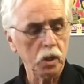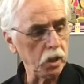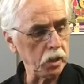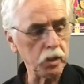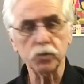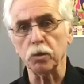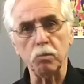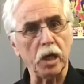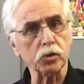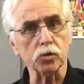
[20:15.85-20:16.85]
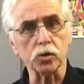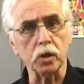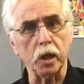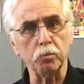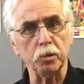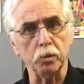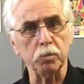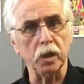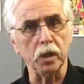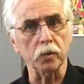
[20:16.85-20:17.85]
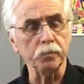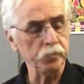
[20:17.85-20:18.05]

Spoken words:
and he was a master slide player.